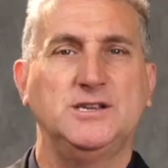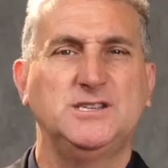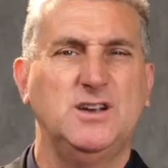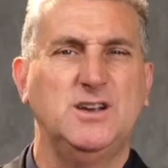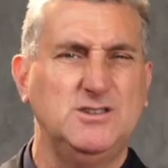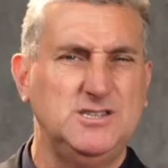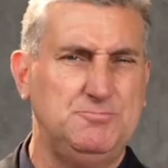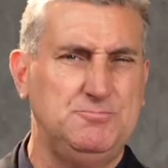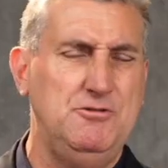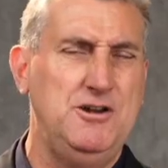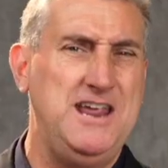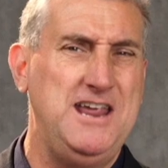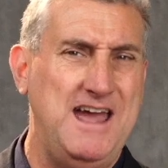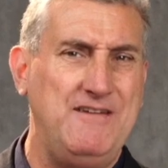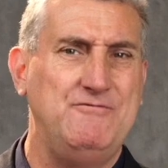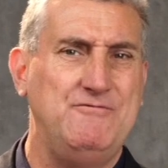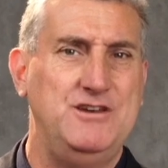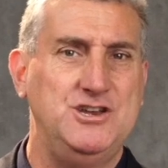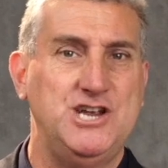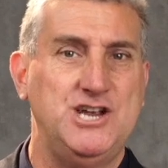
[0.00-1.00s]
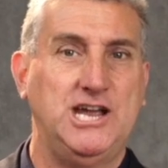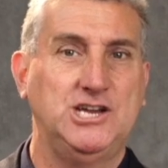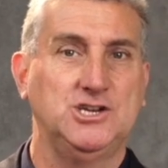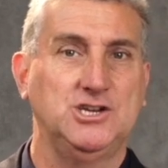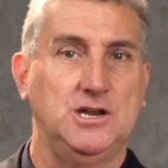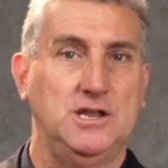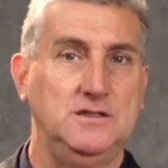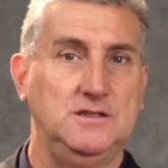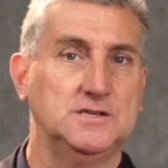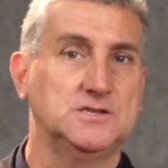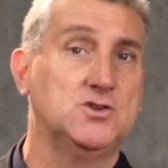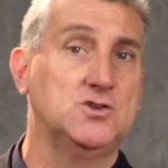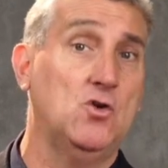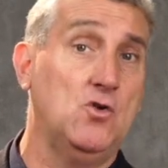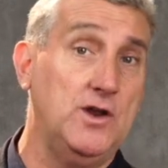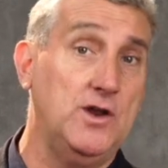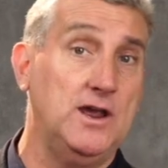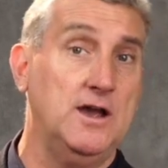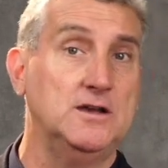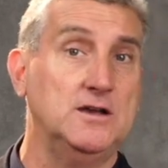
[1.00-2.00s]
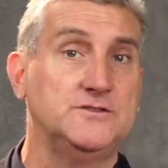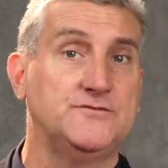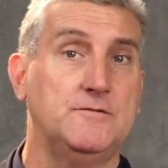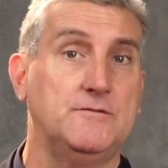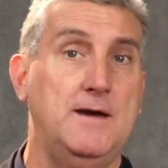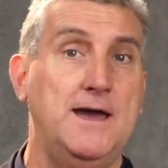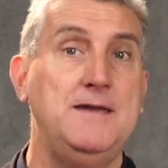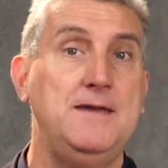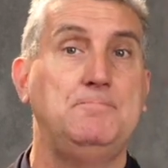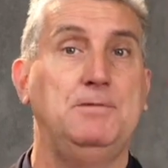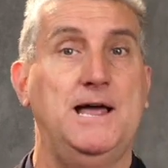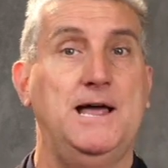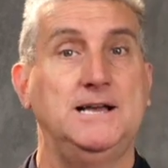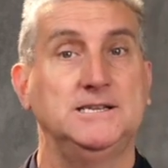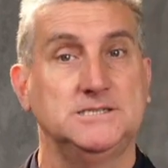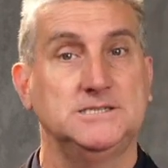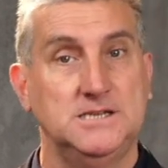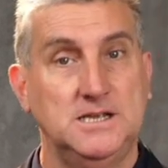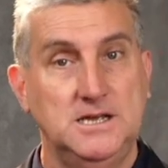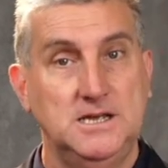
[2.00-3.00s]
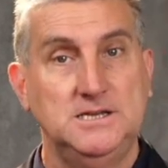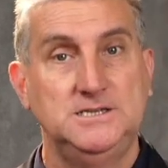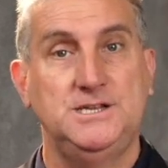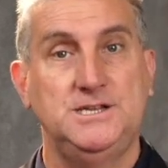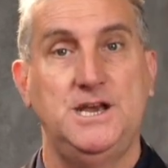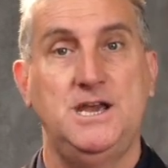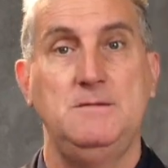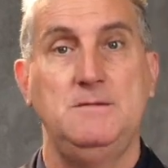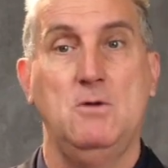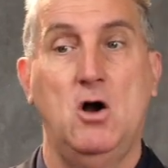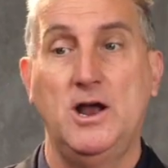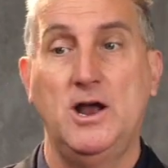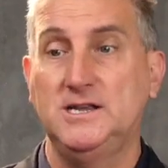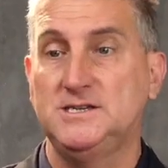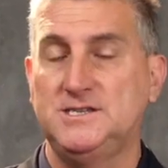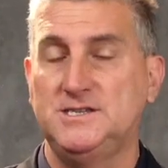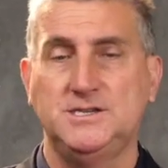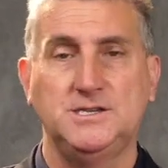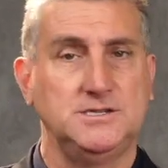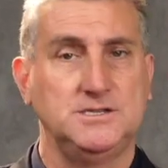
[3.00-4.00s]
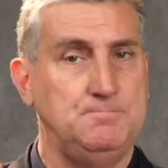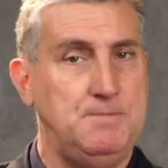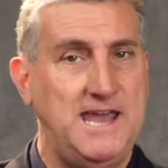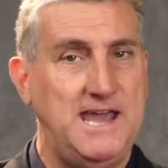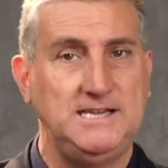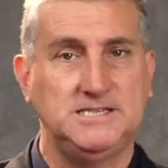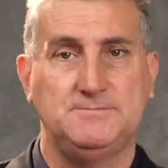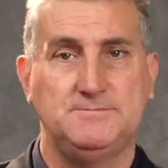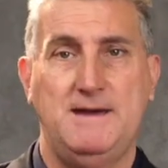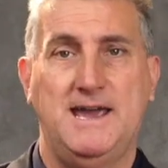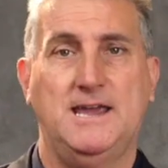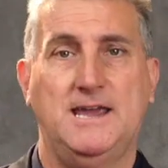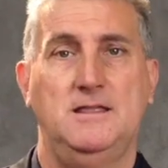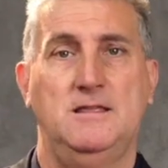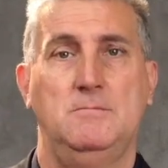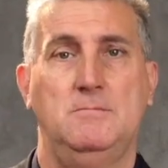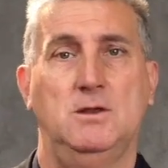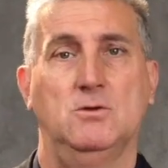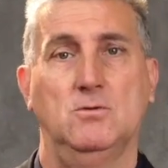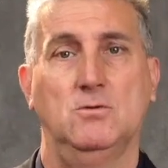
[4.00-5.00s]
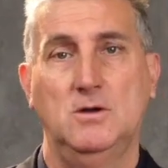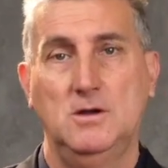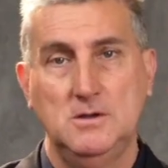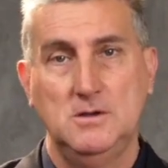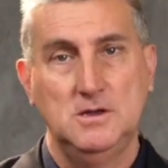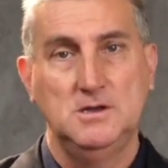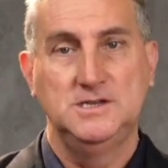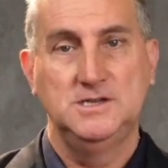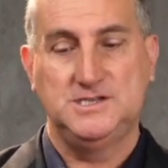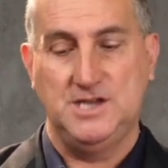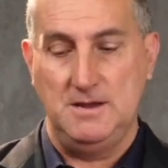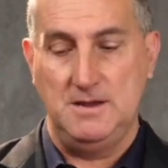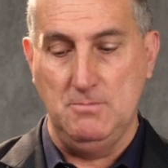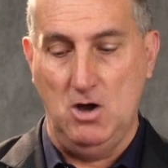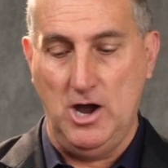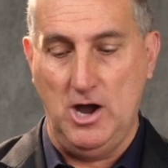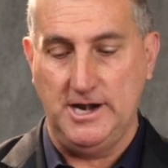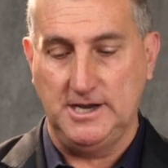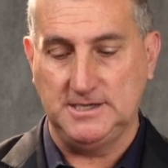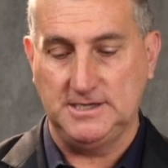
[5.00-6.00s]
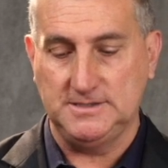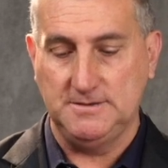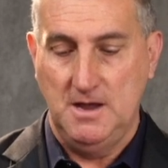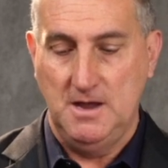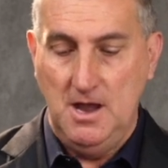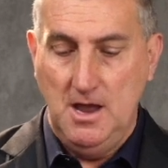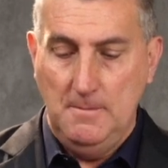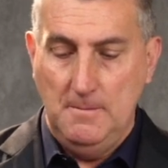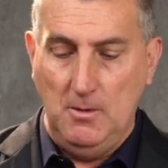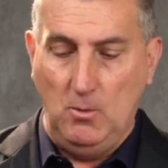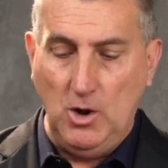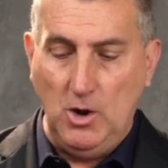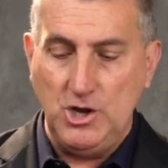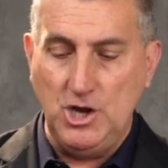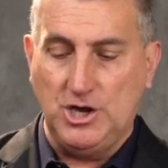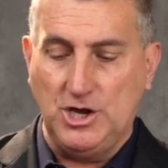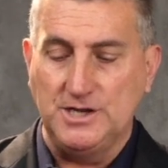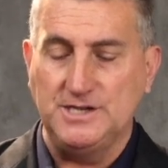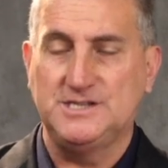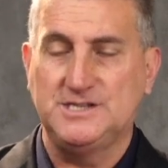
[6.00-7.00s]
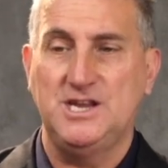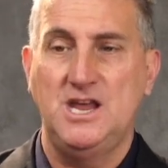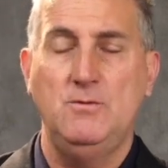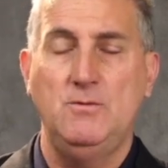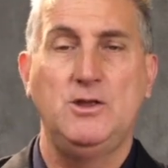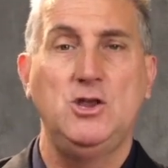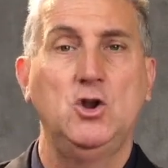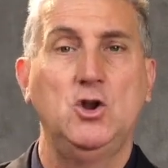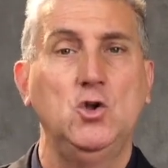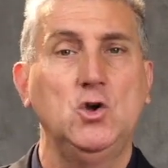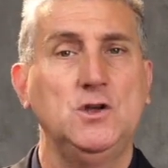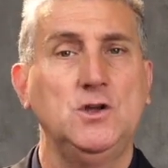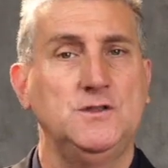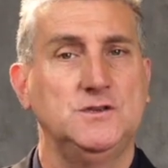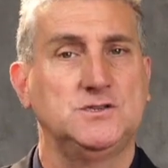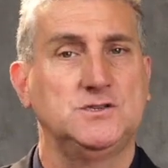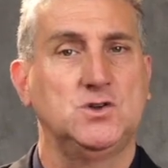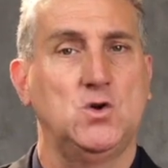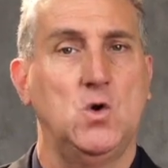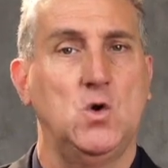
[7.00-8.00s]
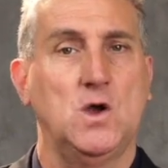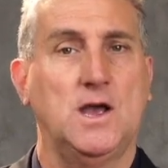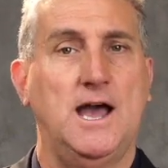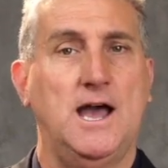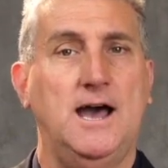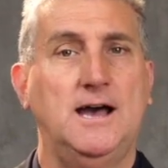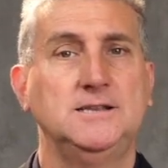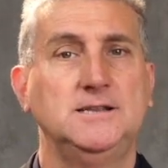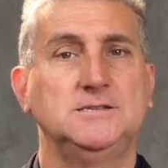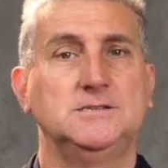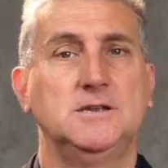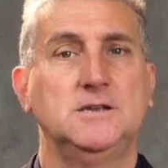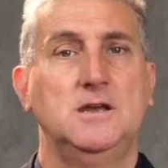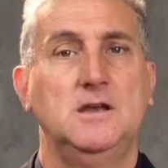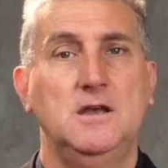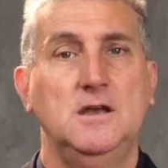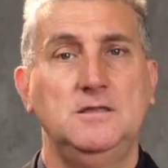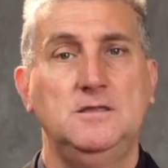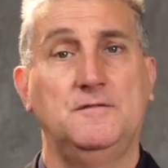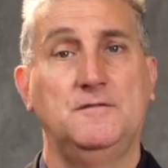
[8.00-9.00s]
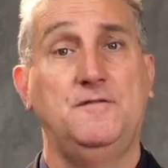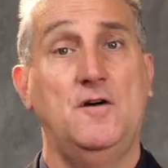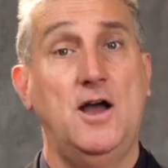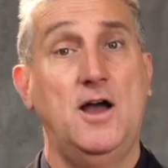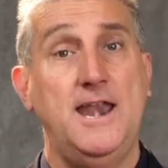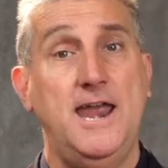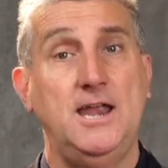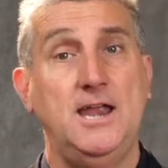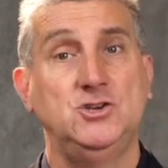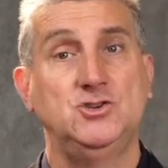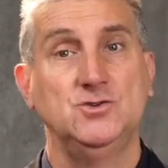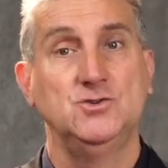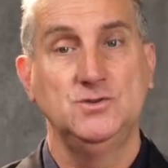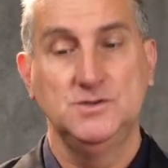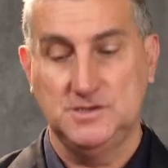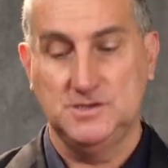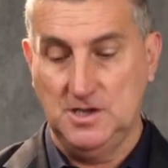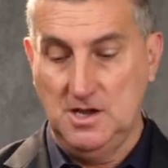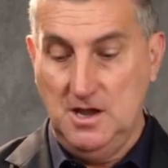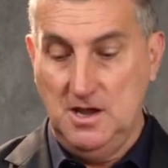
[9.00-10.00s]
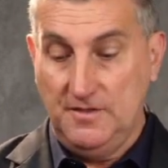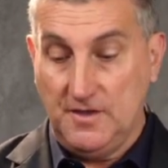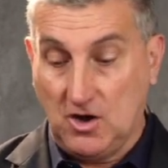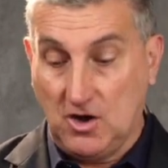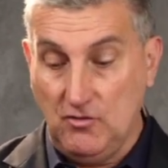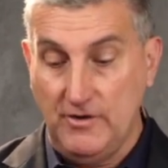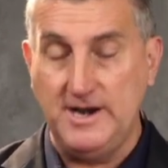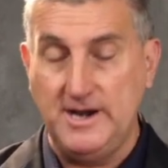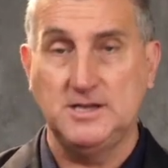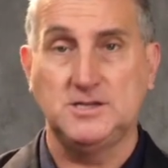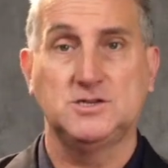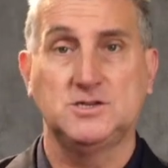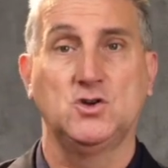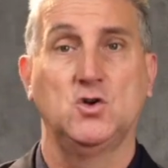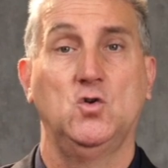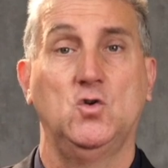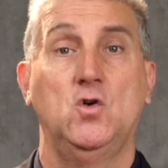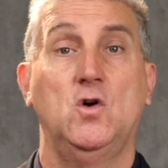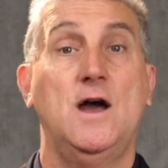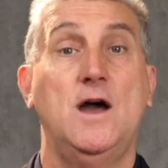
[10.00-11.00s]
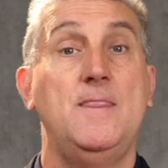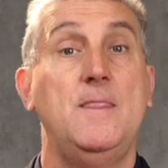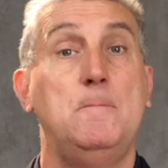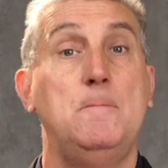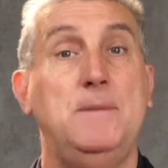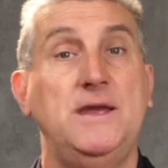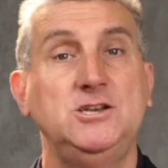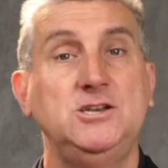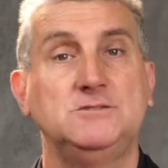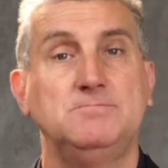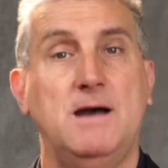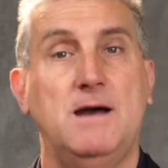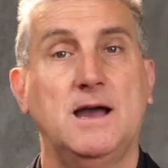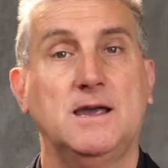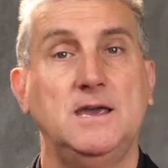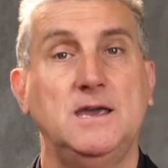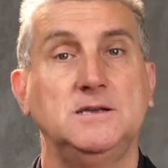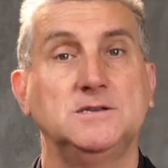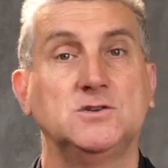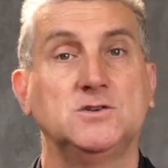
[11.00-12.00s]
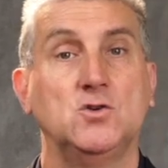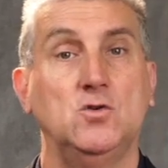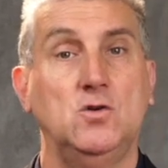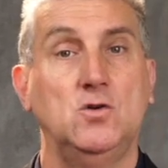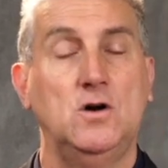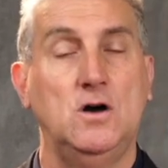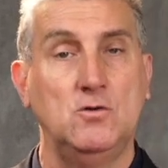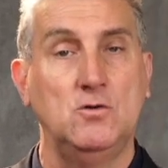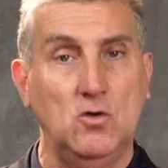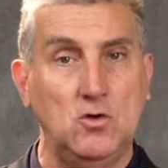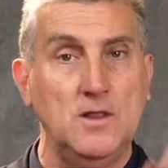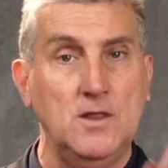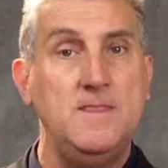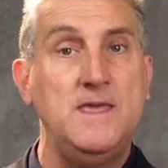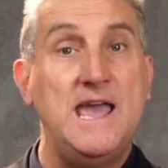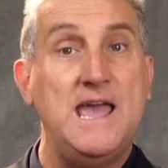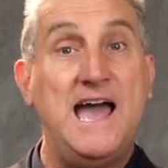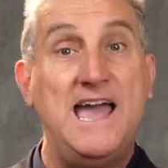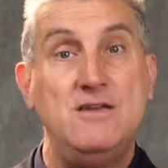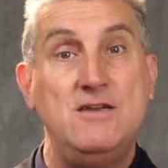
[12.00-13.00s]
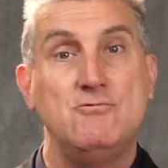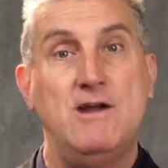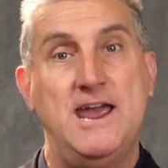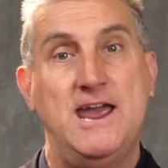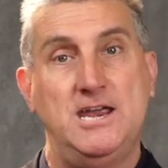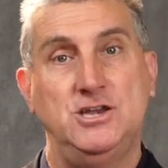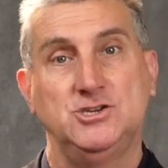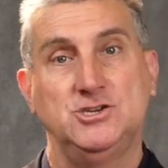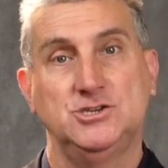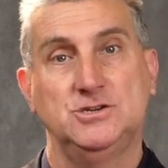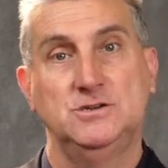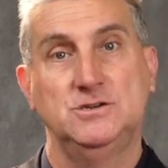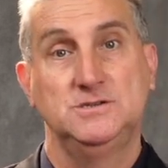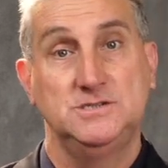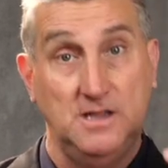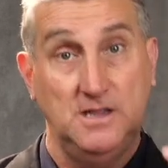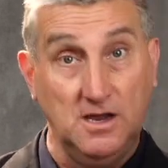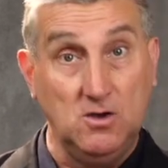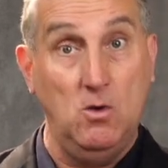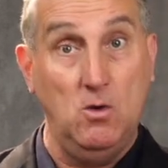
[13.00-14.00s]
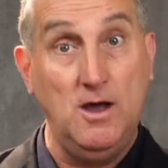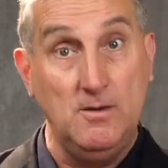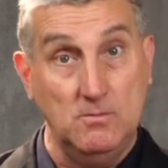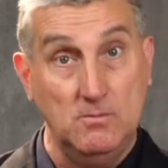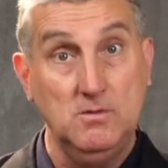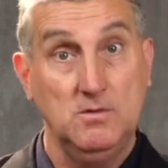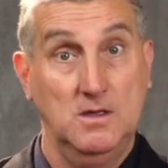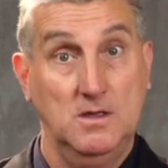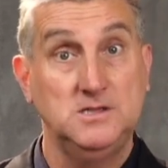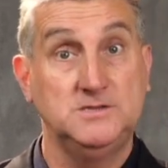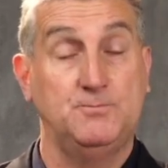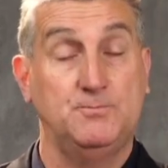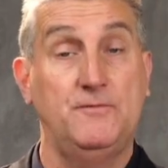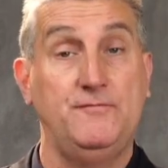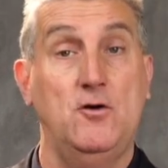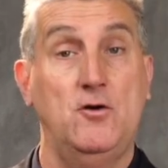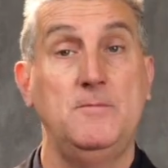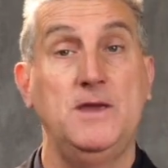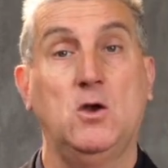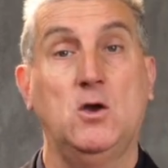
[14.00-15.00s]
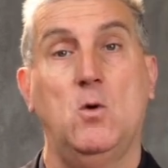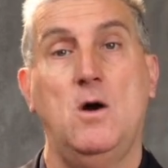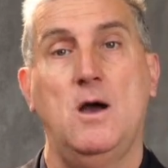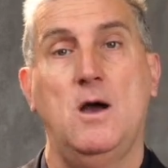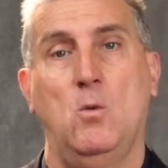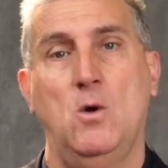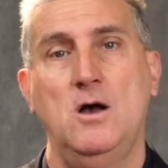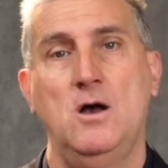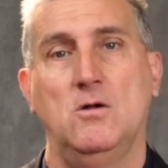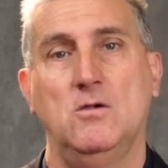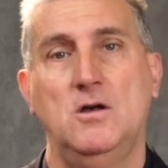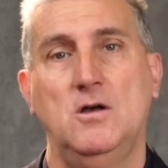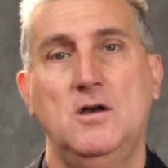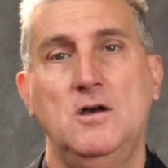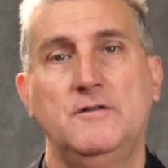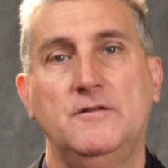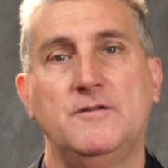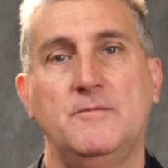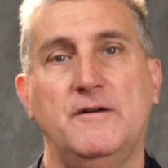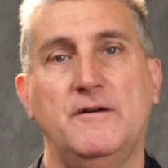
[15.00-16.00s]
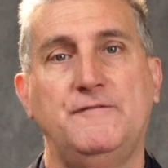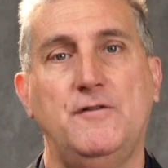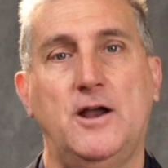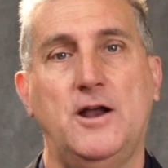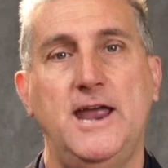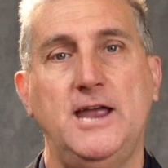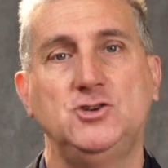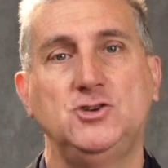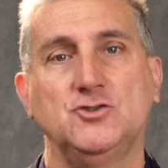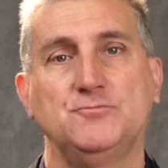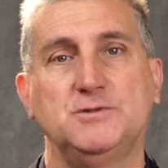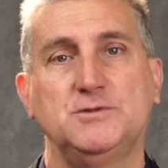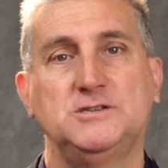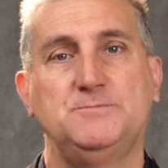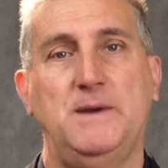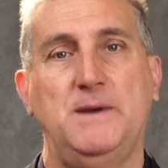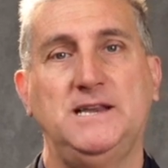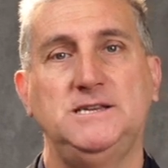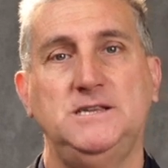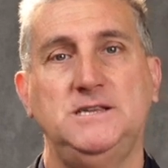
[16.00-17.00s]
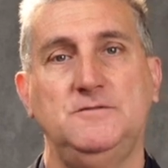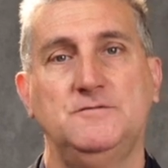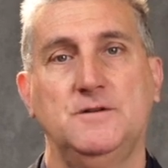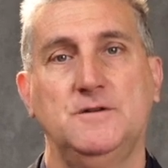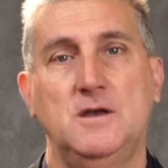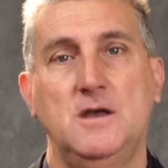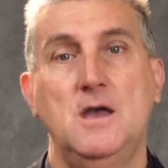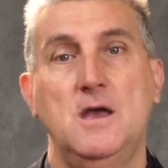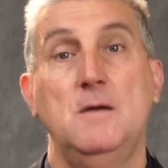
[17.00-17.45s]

so it's pretty average actually. The scoring goes from A+ to E-. This is bang smack in the middle, C-. But what you can see when you look at the scorecards, the financials, the credit score and the benchmarking score are all in the A range. So it's performing quite well from a financial perspective.